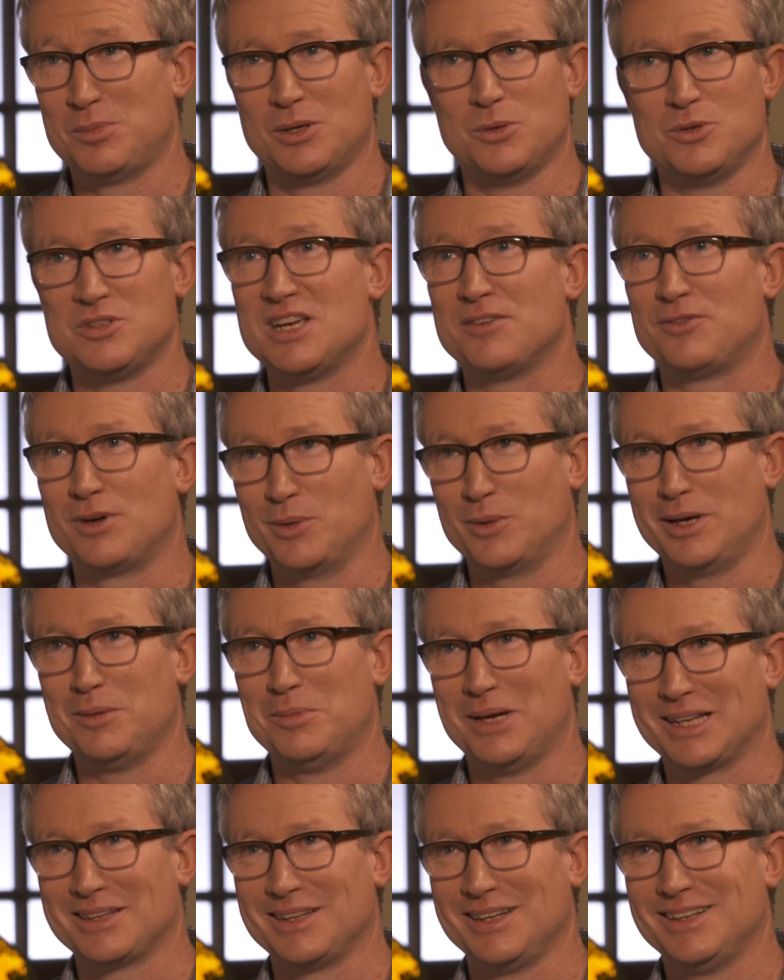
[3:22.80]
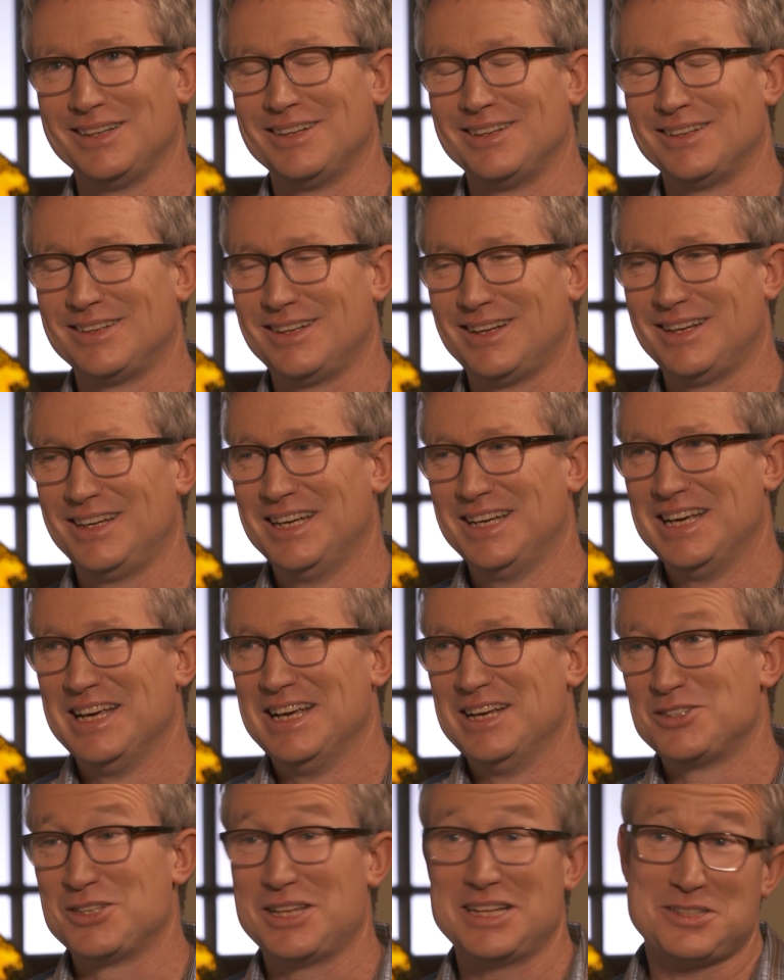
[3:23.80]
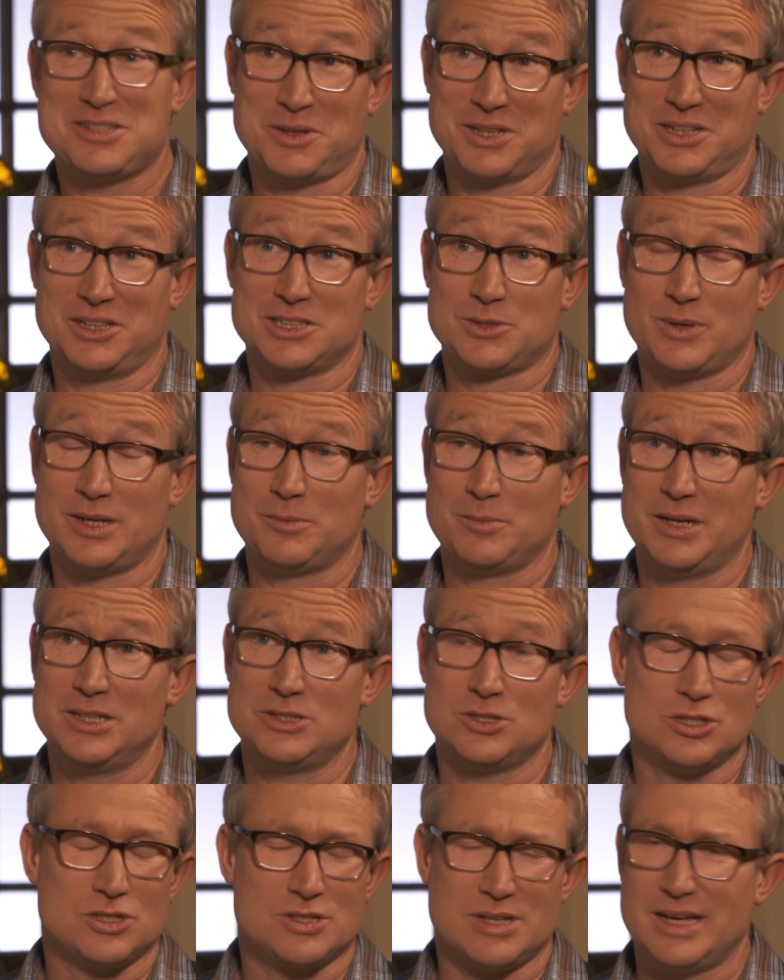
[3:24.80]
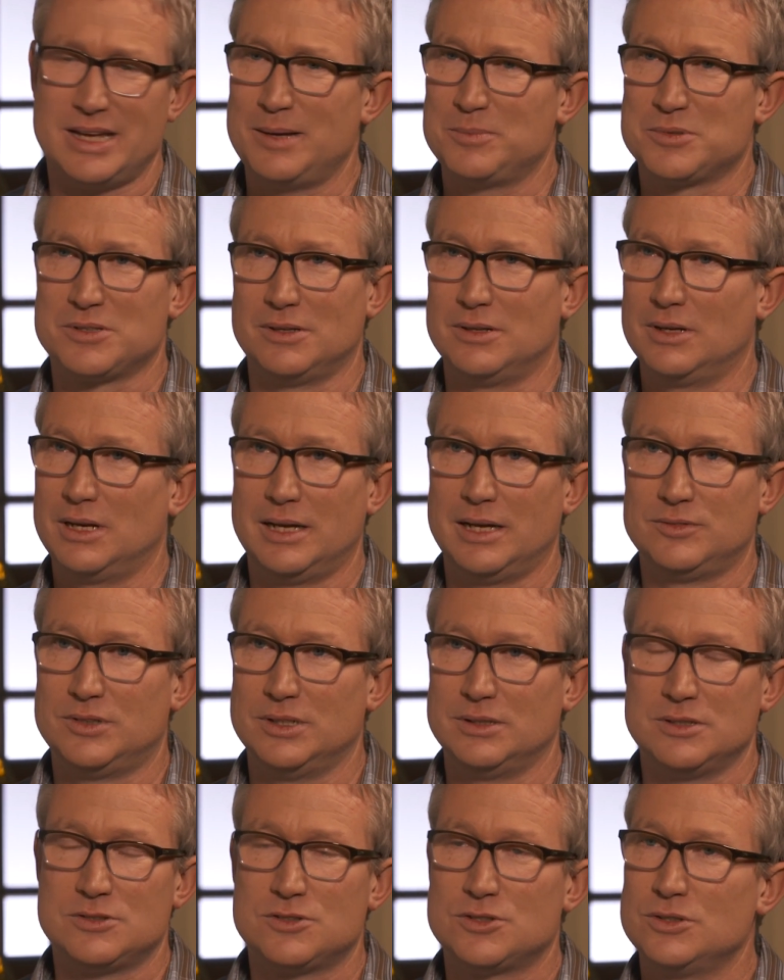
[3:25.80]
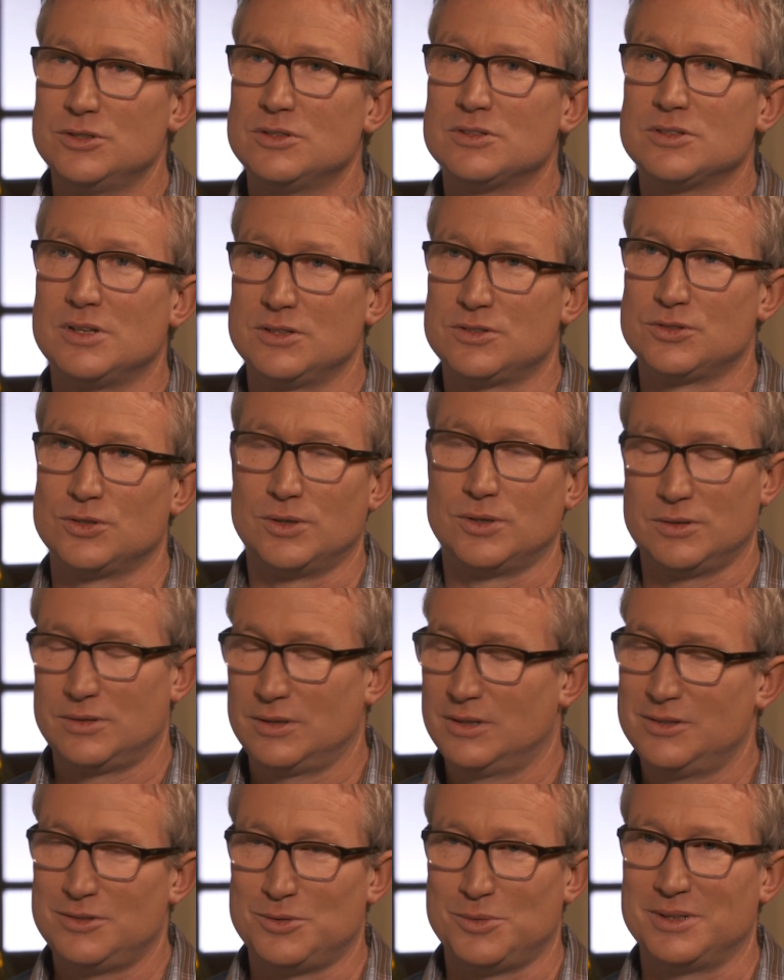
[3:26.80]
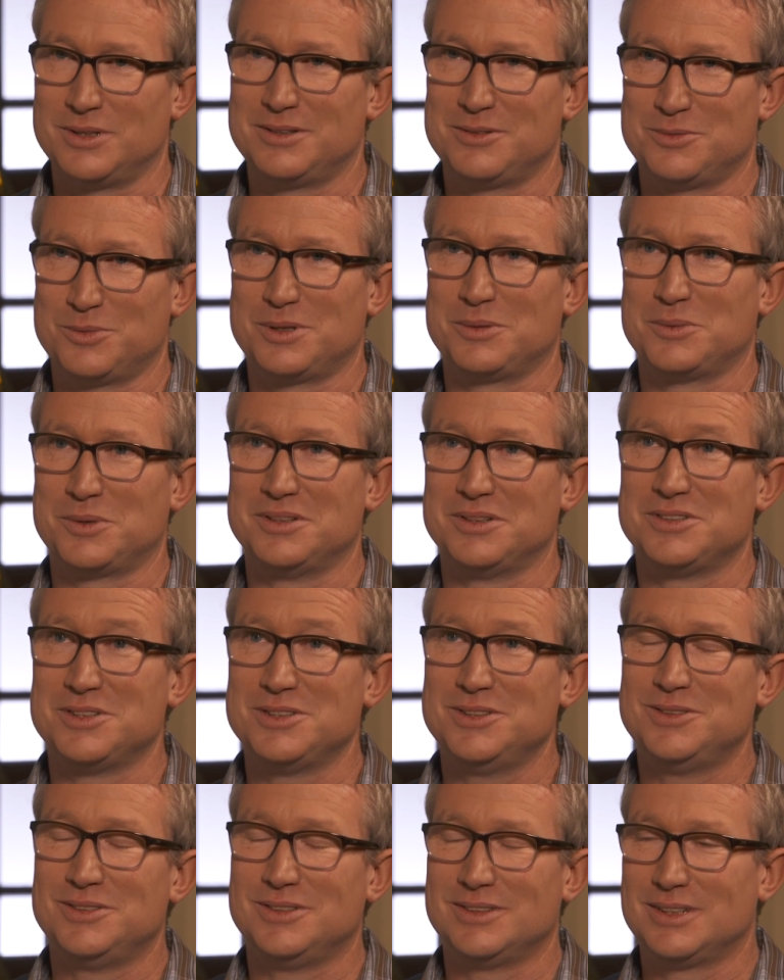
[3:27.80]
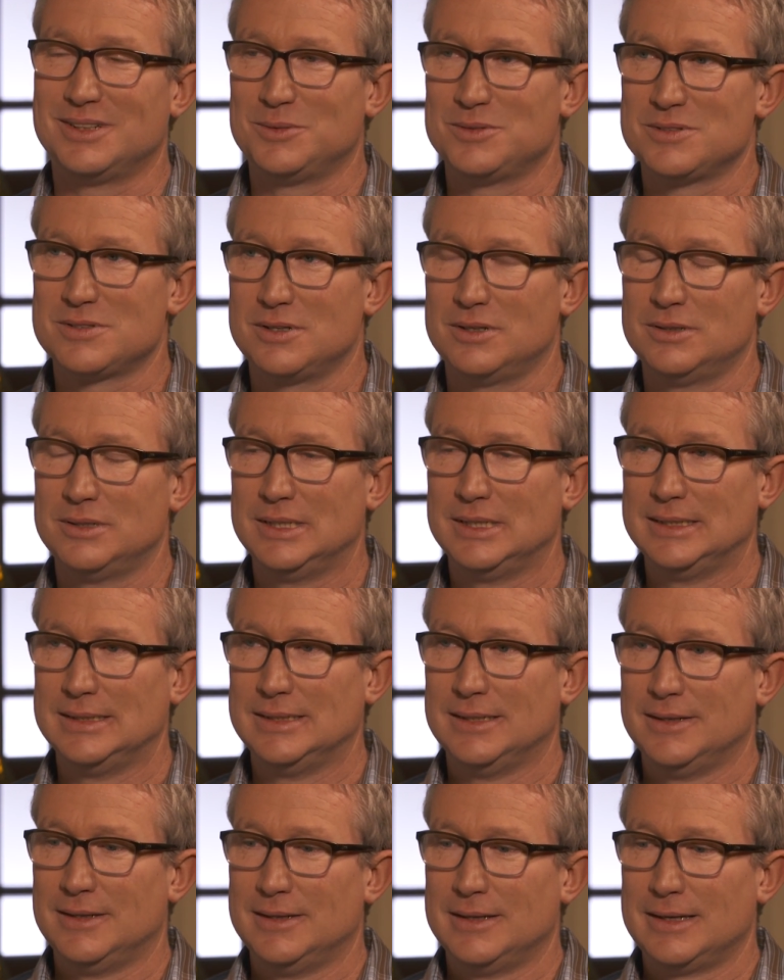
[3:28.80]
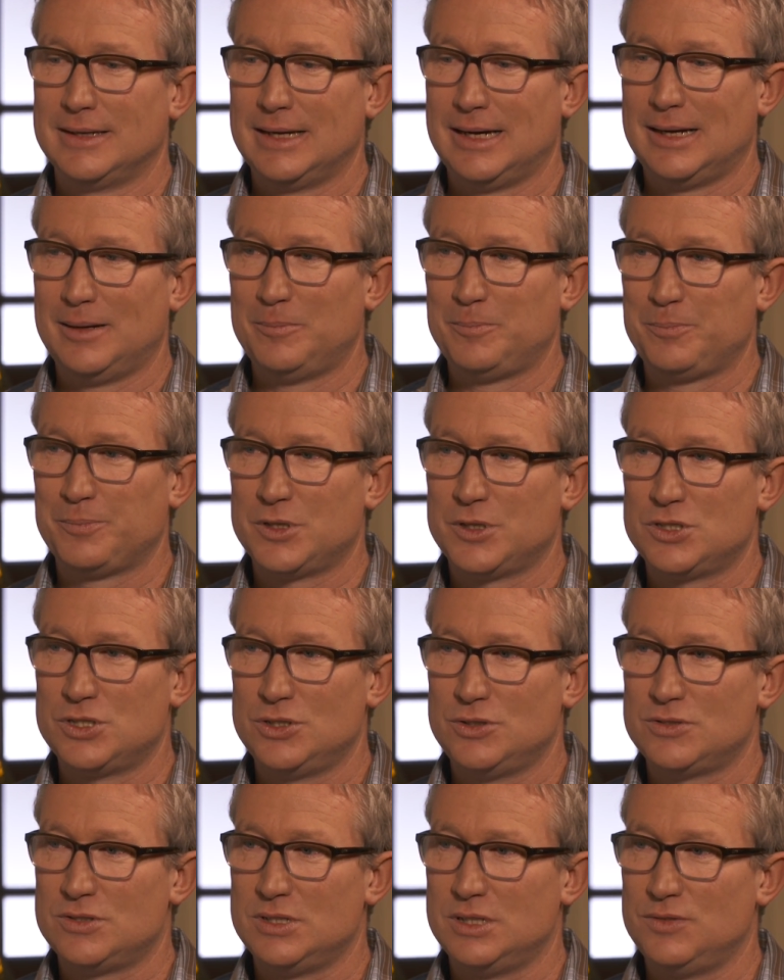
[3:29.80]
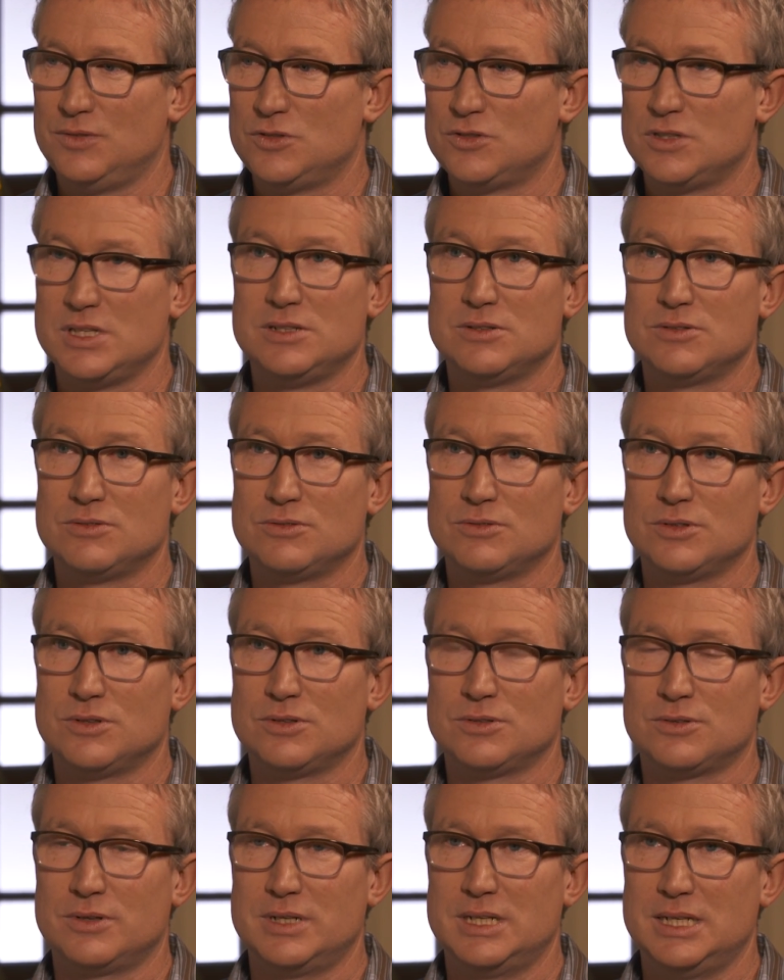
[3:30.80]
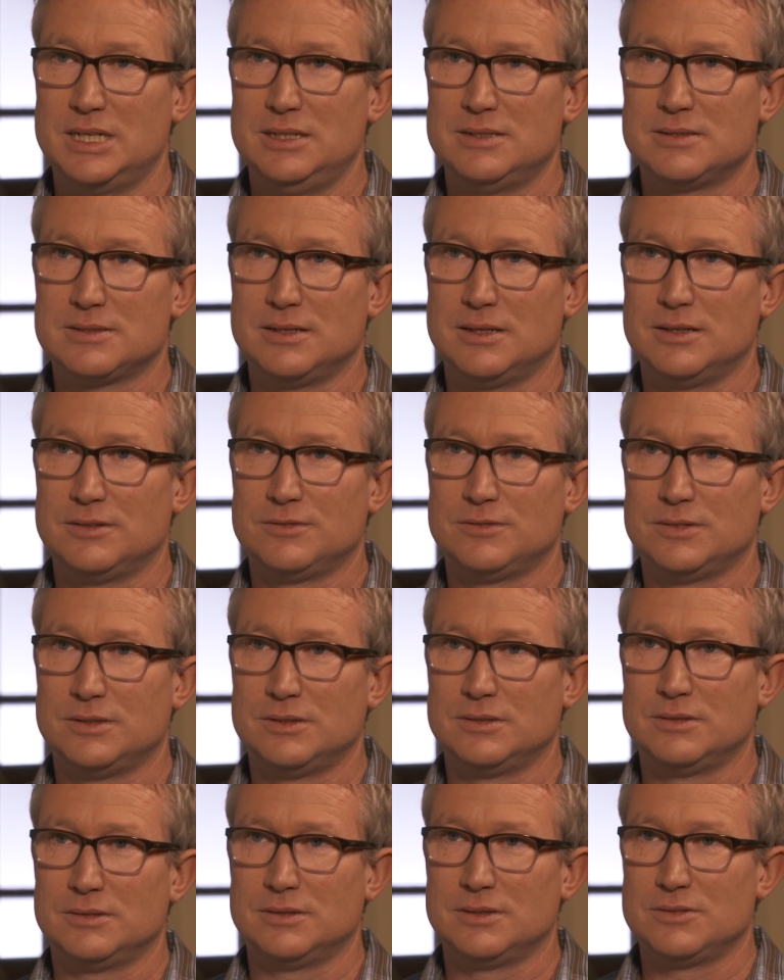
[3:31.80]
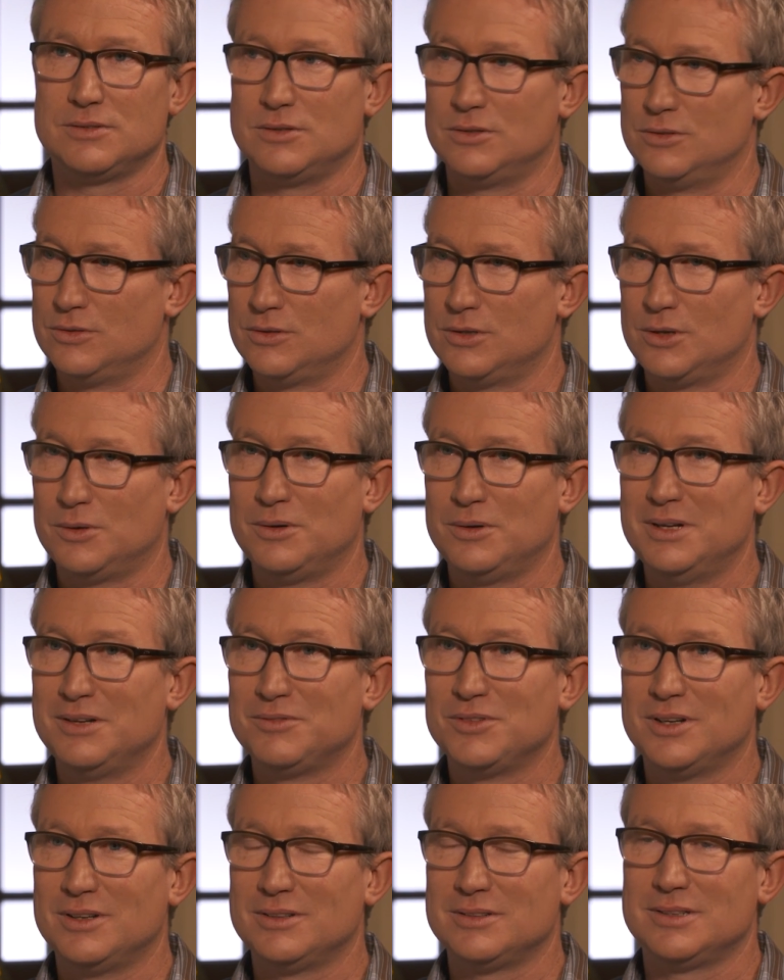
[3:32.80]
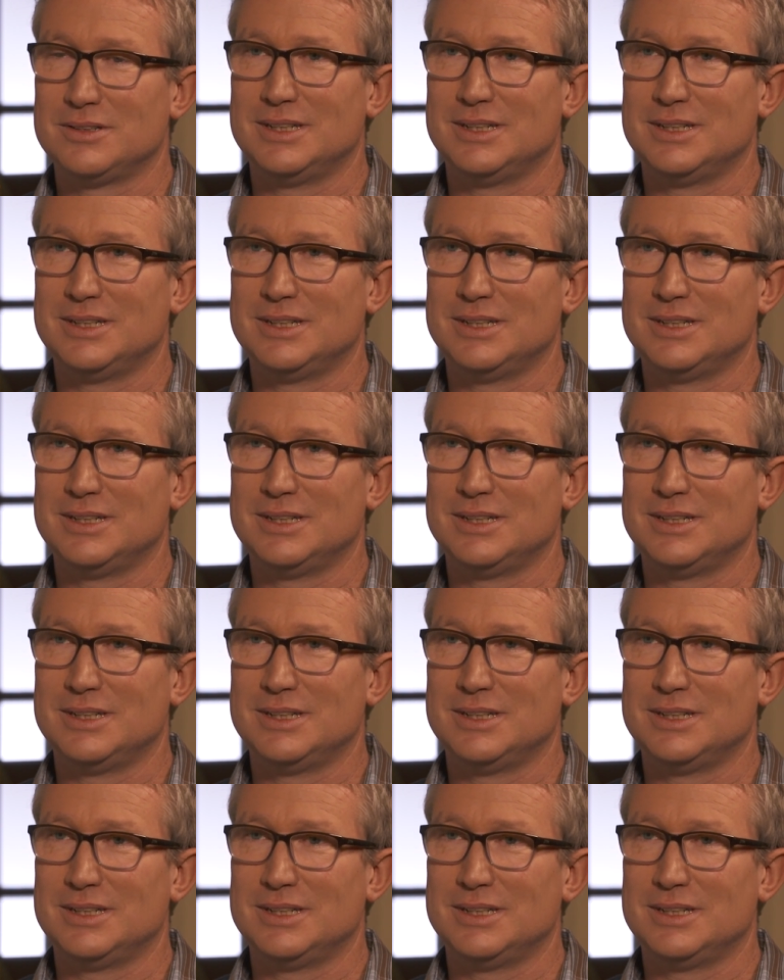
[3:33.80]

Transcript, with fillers: but yeah. it was everywhere back then. And uh, yeah. uh, so that's how I got into animation. Just absolutely loved it. As soon as I saw it, I was like, "This is what, this is what I want to do," you know. And so um, the tutor said, "Have you seen the 3D stuff?" And yeah. I said, "No, I have not."